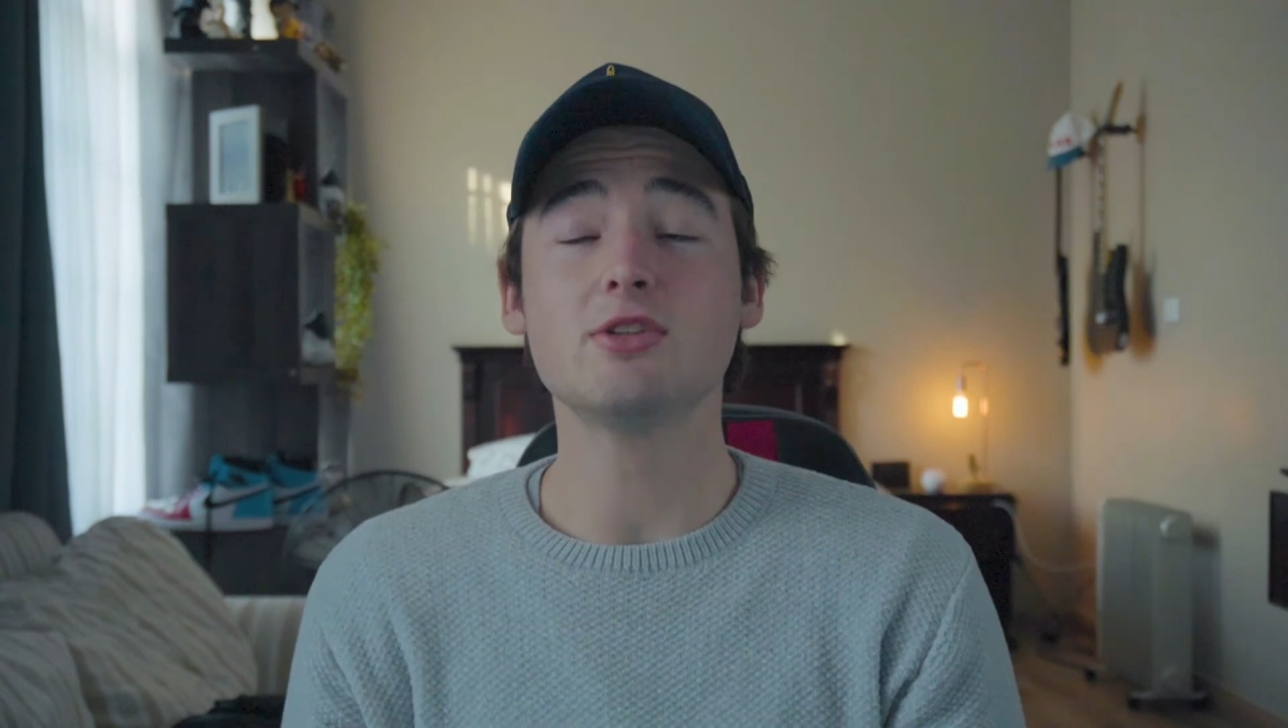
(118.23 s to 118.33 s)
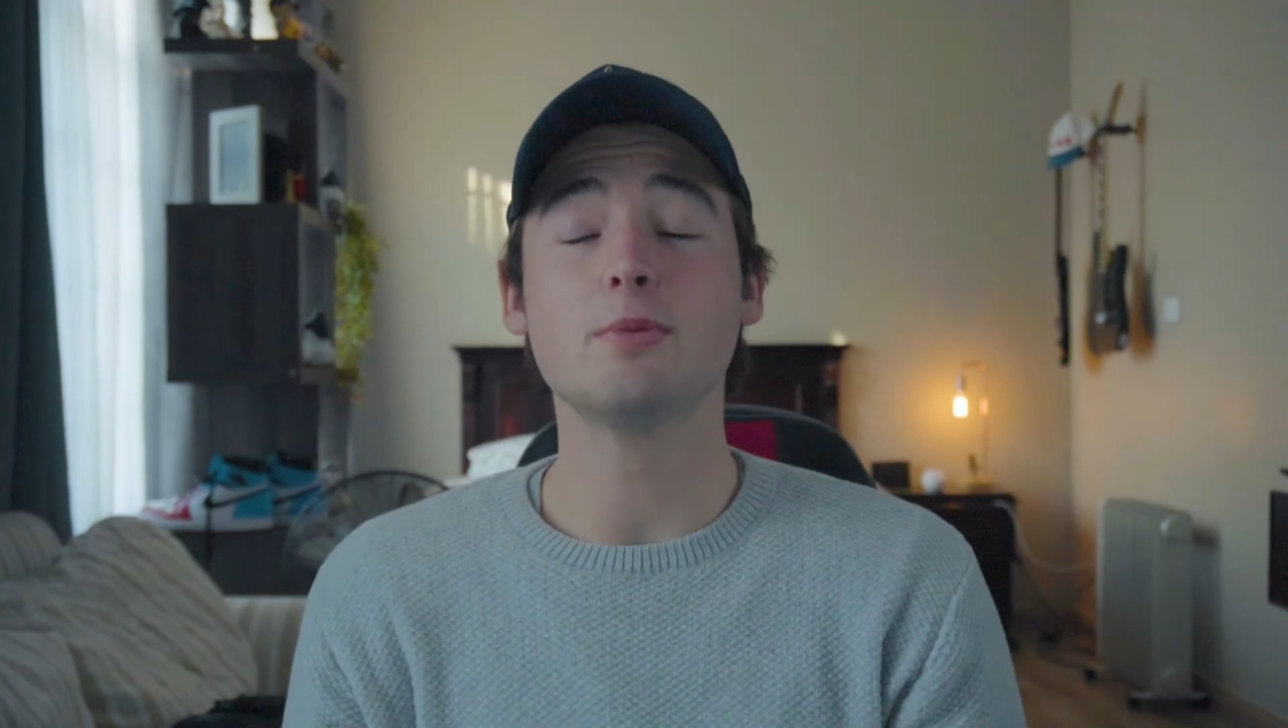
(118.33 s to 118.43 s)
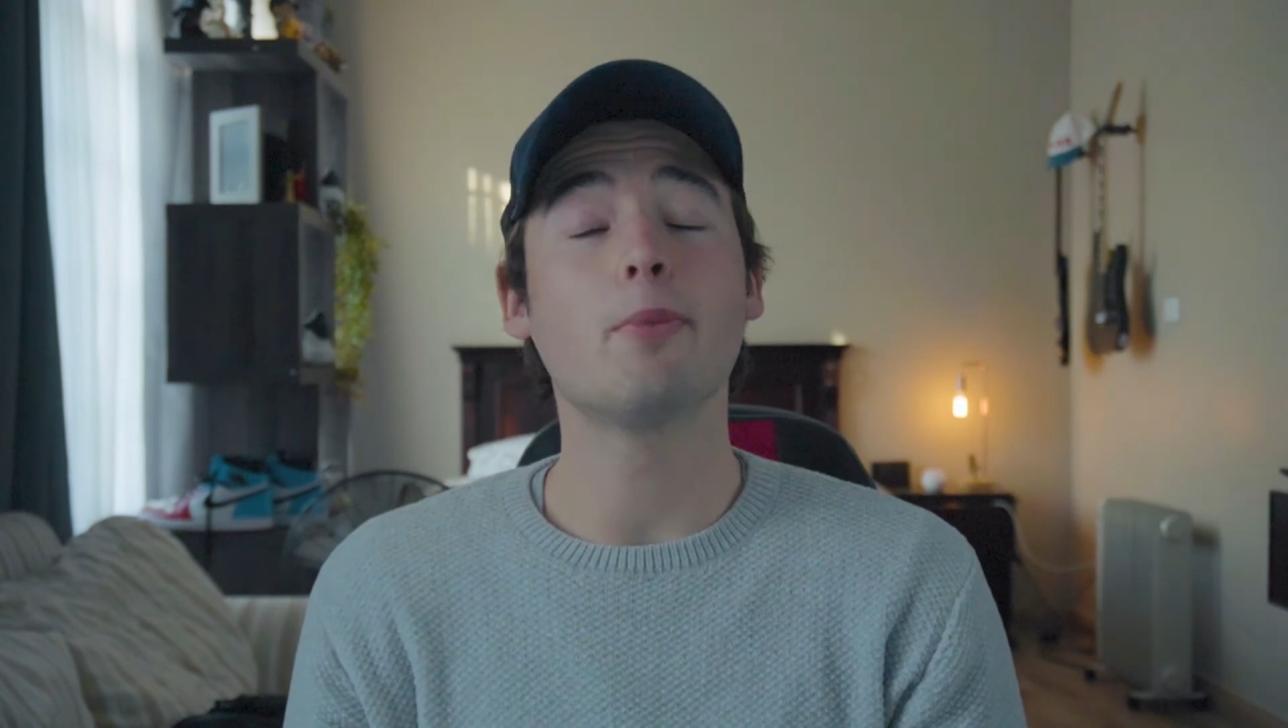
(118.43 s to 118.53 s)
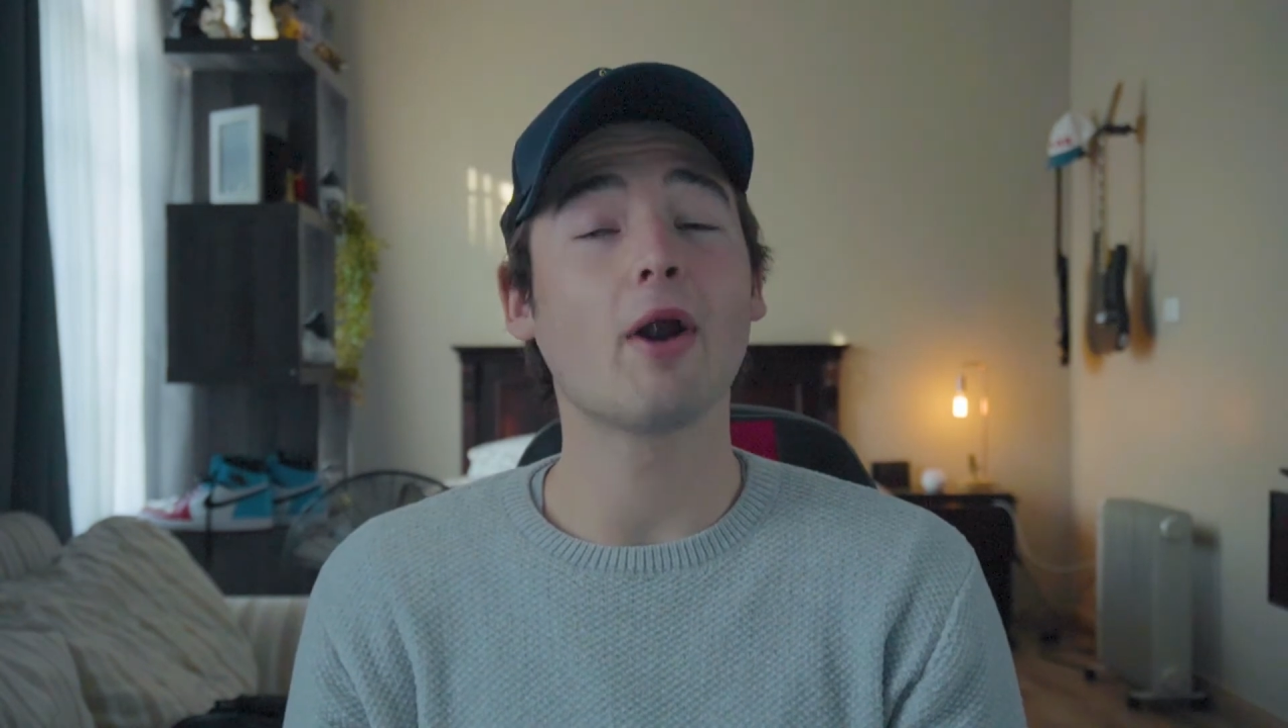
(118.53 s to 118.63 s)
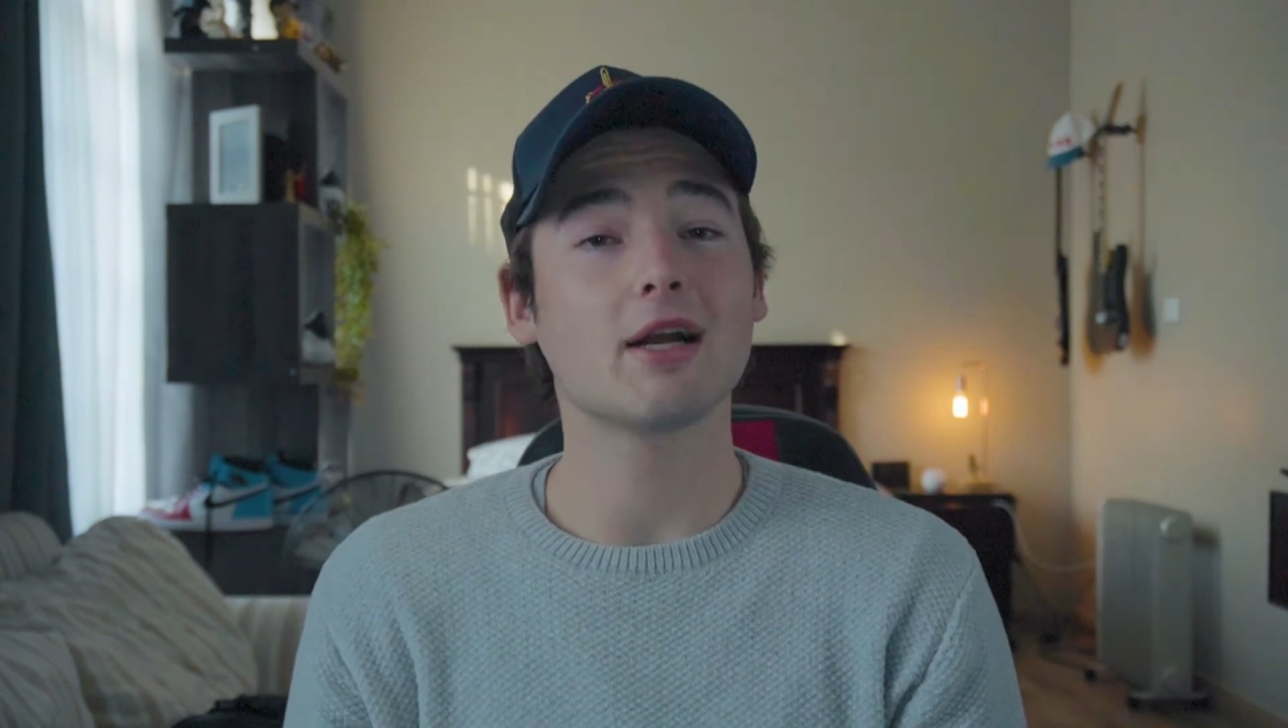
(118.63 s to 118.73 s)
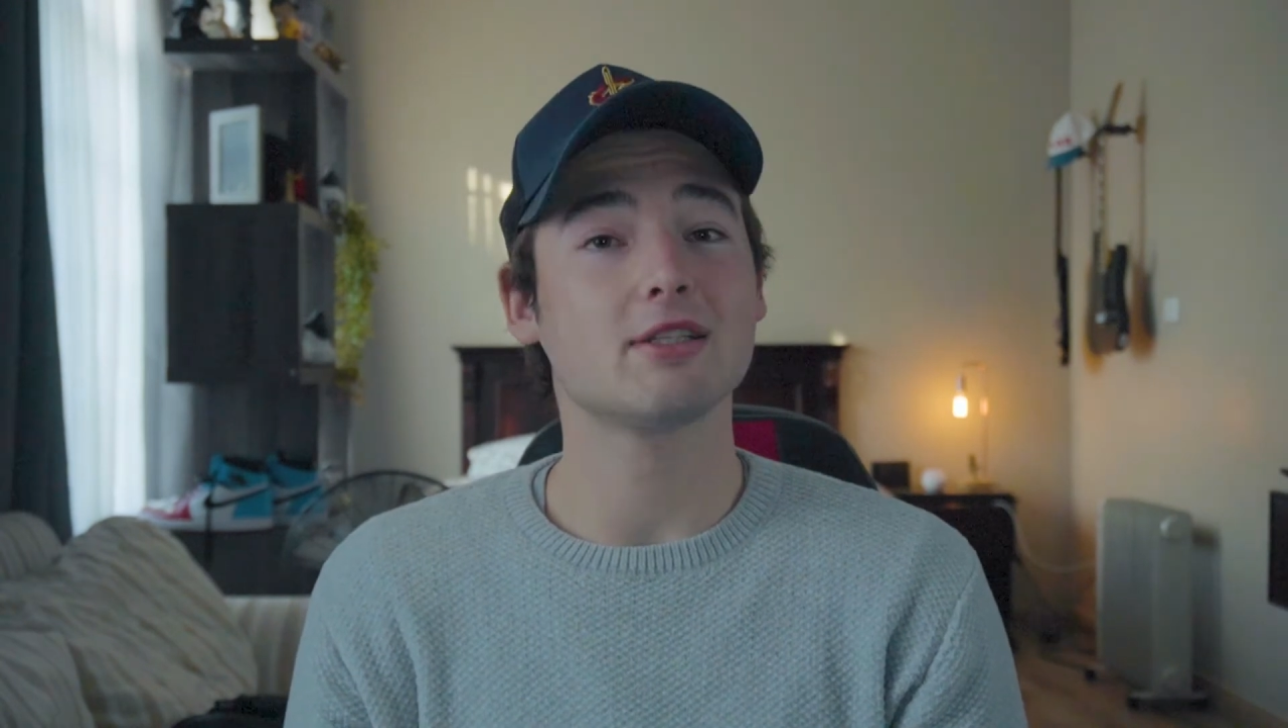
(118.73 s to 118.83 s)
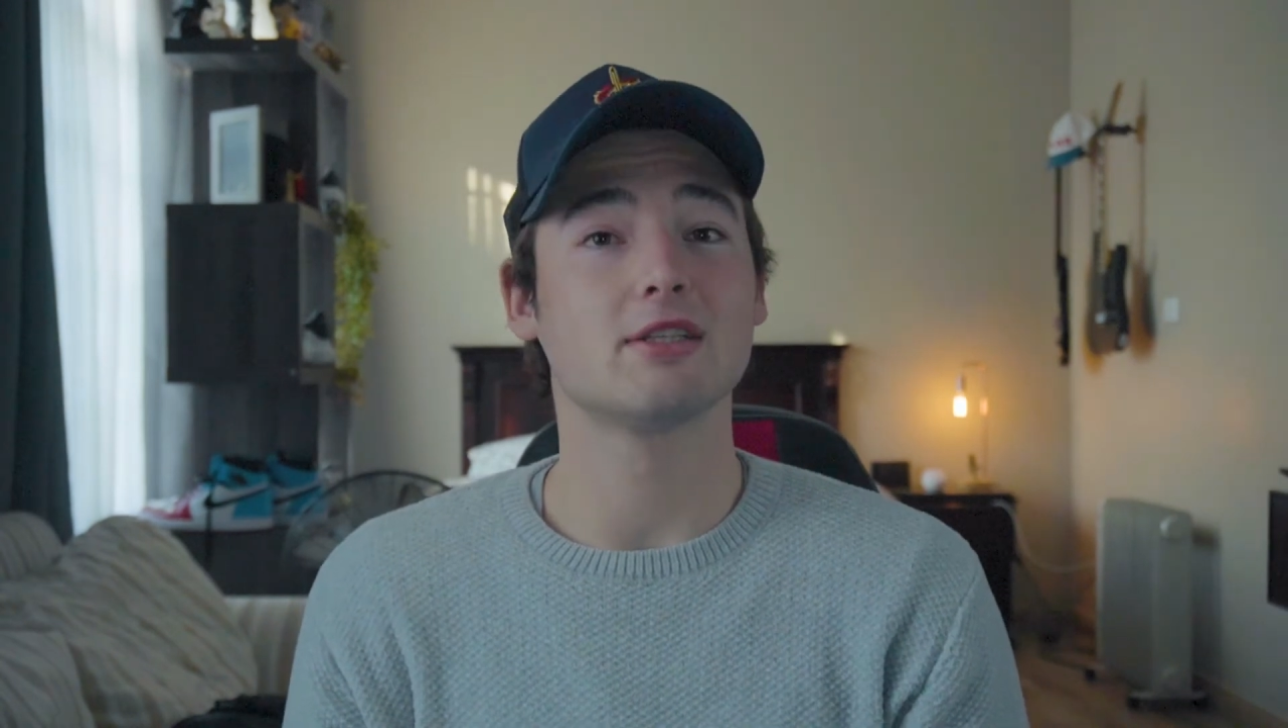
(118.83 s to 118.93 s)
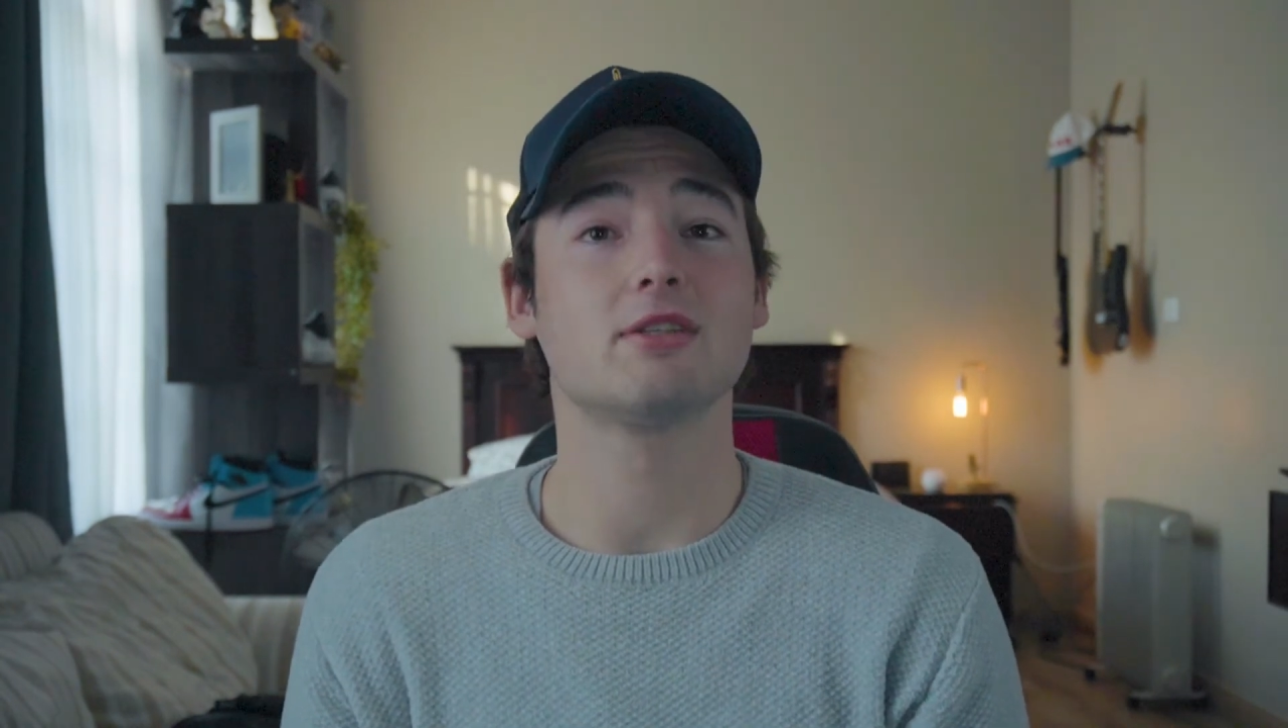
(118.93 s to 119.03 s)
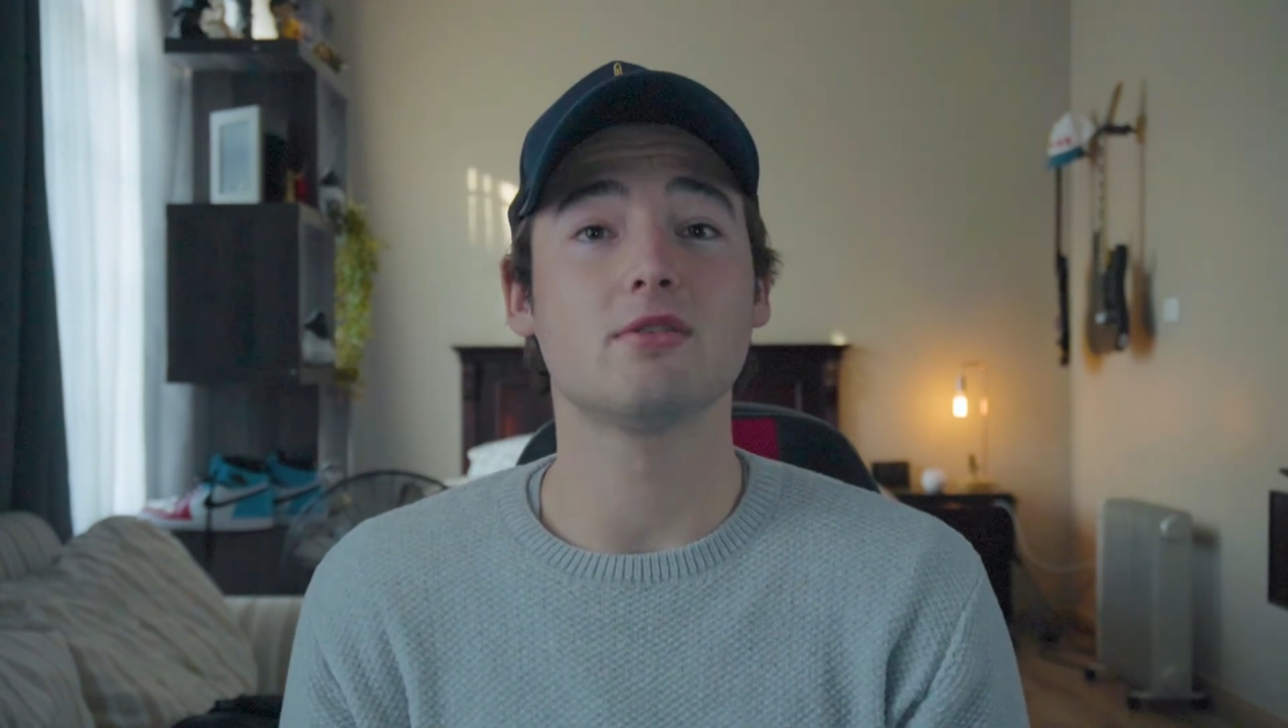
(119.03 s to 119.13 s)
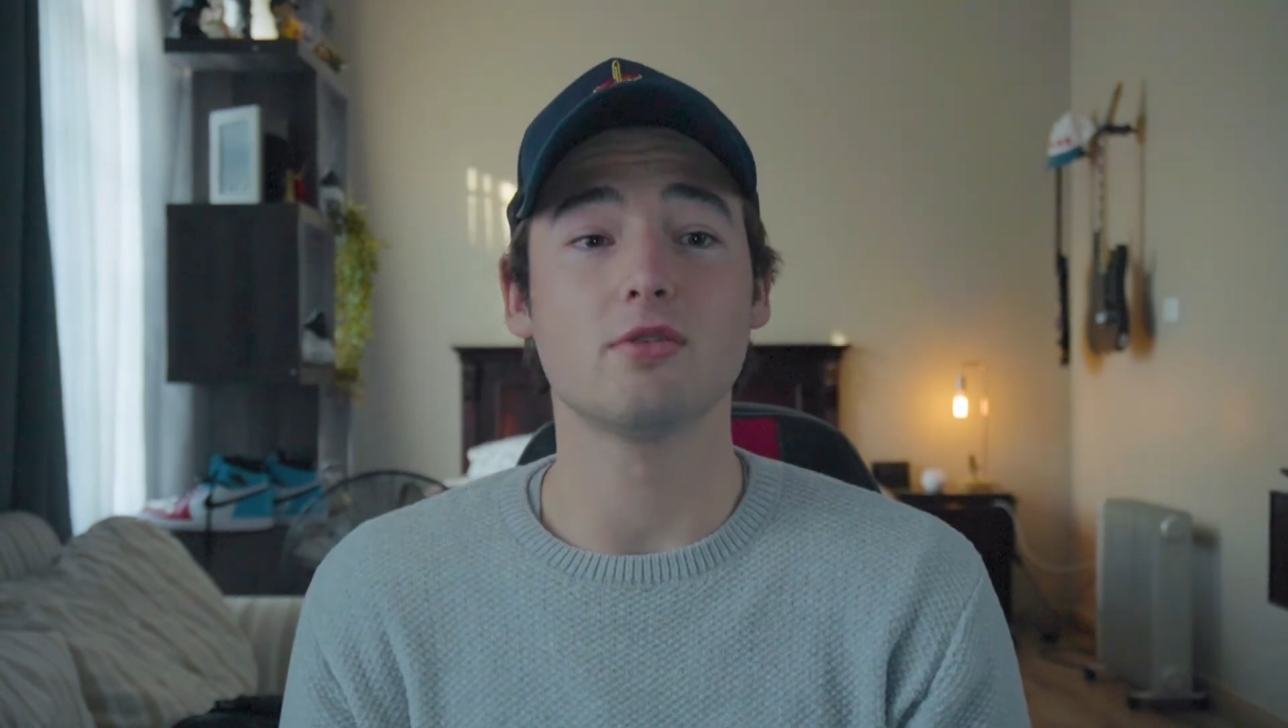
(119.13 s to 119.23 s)
to
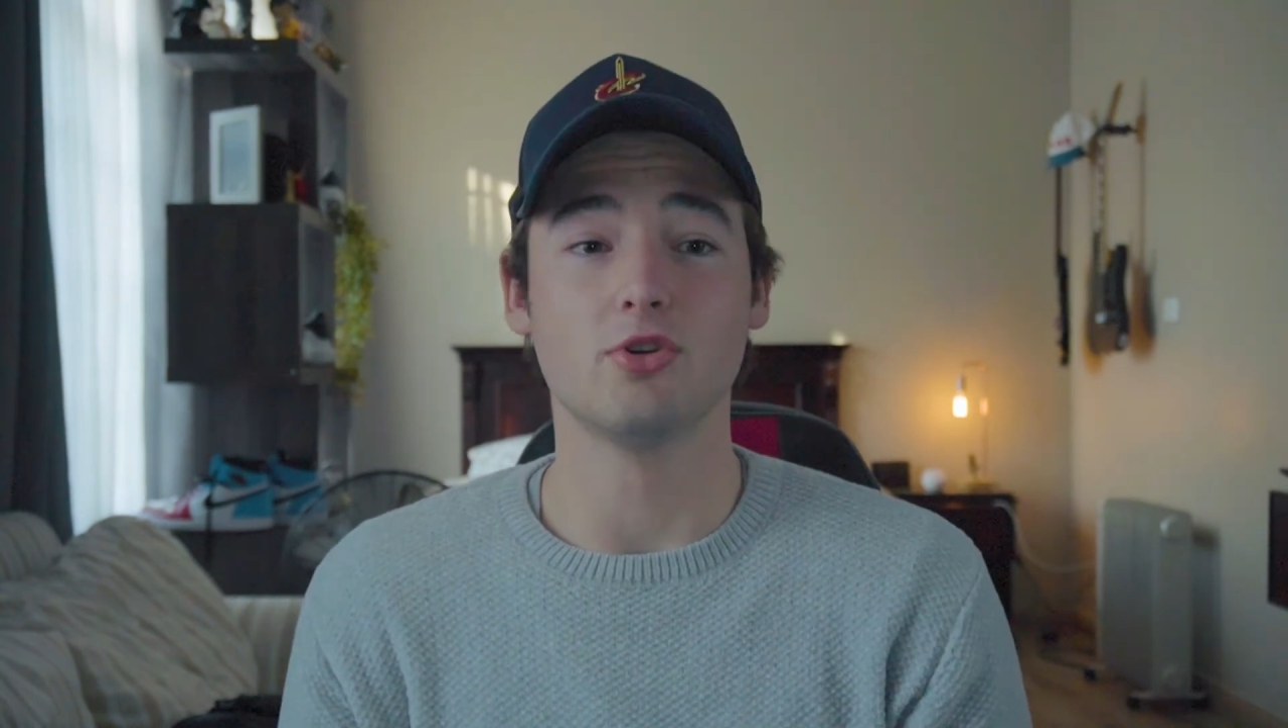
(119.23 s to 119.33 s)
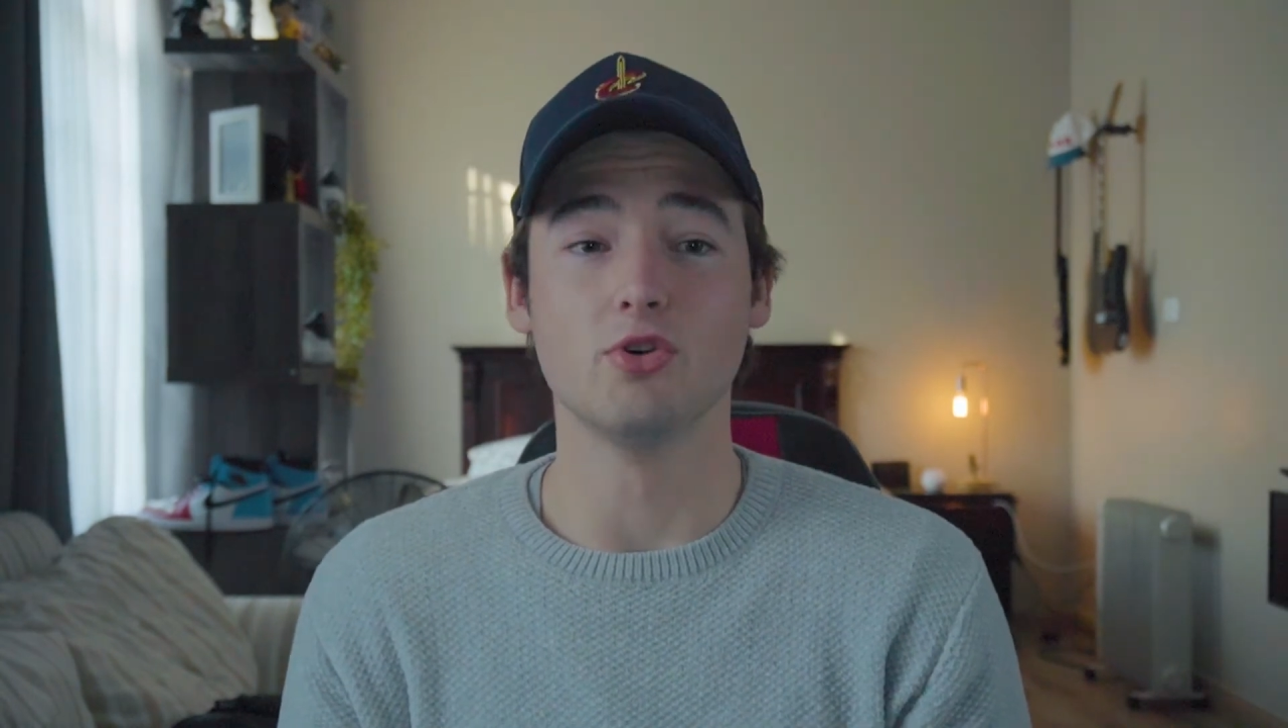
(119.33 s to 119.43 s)
practice